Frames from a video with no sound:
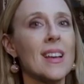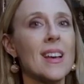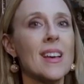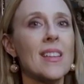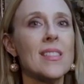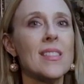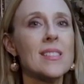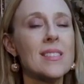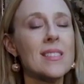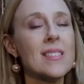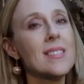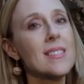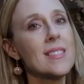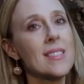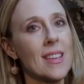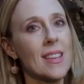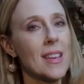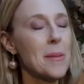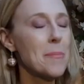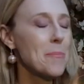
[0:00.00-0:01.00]
This is C,
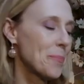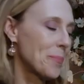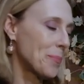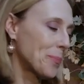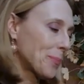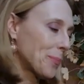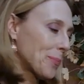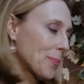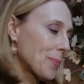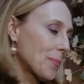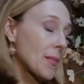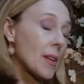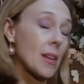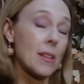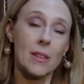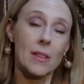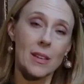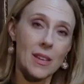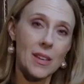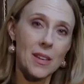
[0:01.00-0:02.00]

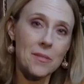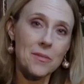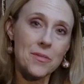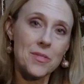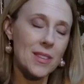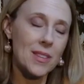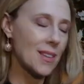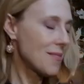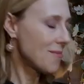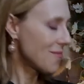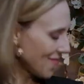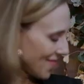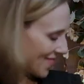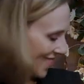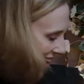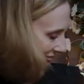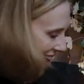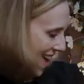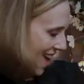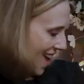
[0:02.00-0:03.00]
the key of C.
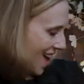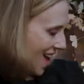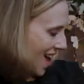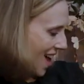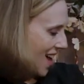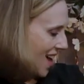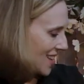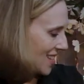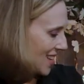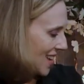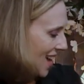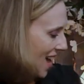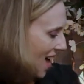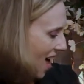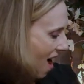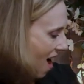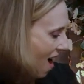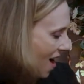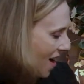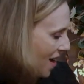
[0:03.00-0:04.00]
And
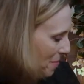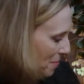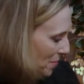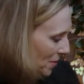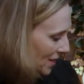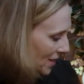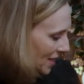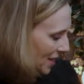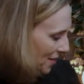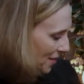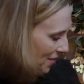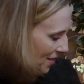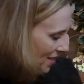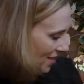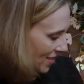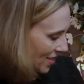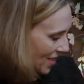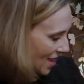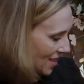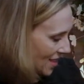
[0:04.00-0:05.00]
I believe
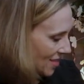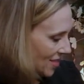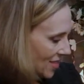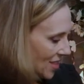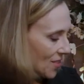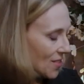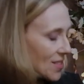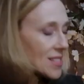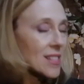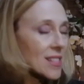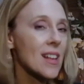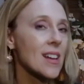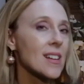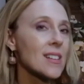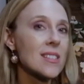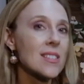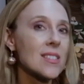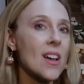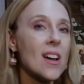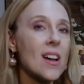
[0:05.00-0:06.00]
that there is a lot
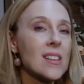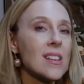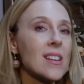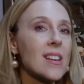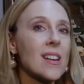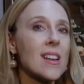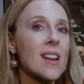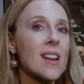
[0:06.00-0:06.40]
of sun